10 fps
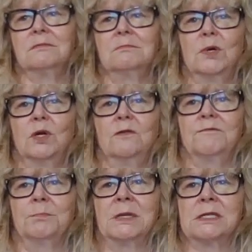
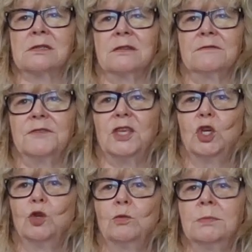movement of
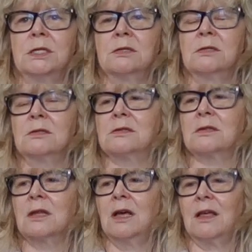
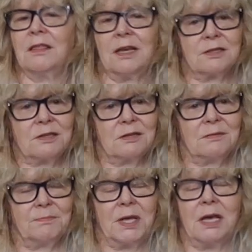humans that
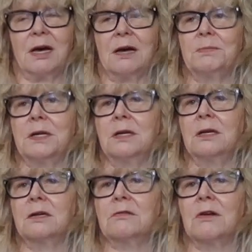shouldn't be
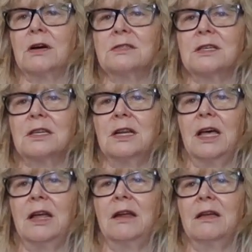happening across the
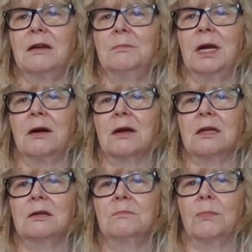
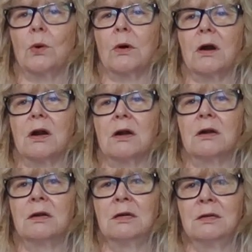Canadian-American
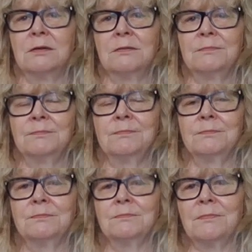border.
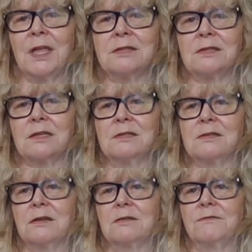That's a
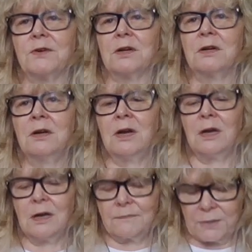concern for
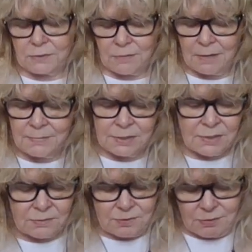Trump. And
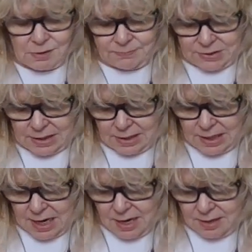so Trump said,
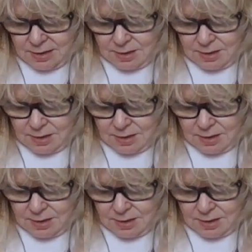hey,